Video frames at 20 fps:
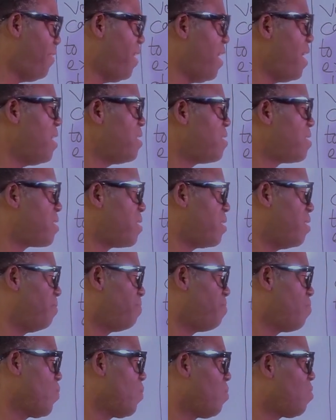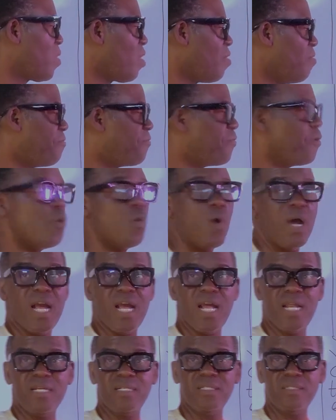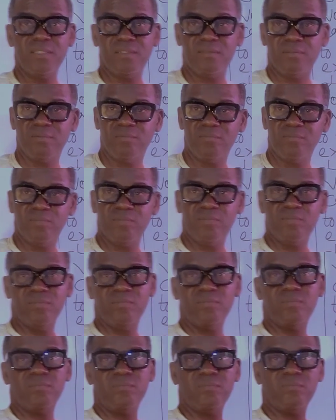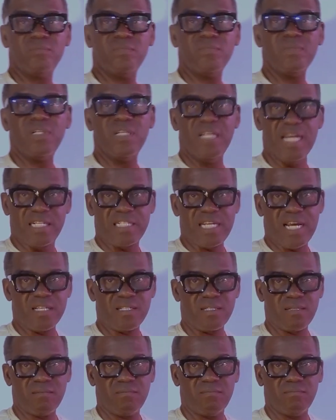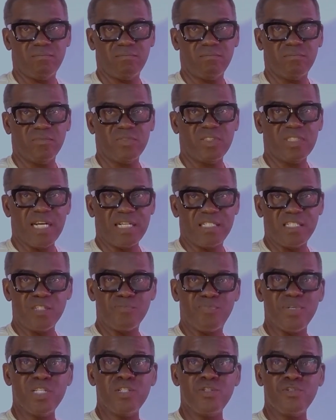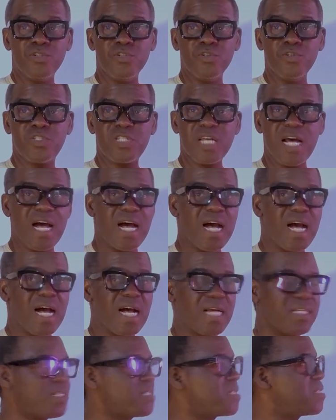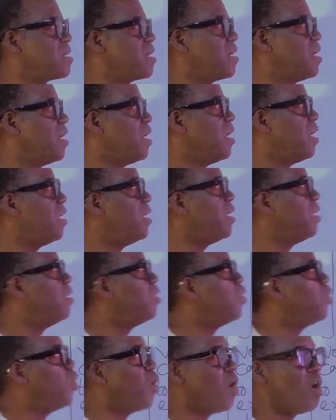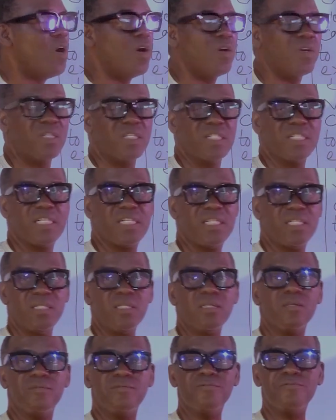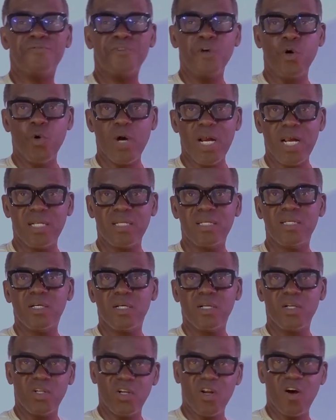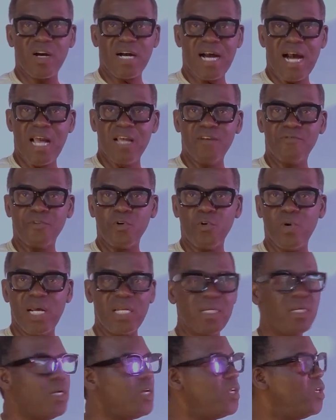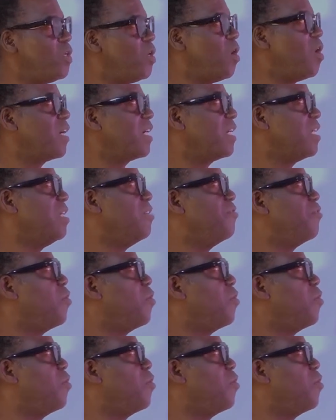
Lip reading: first vowel letter that is being used as long vowel, long I vowel, long E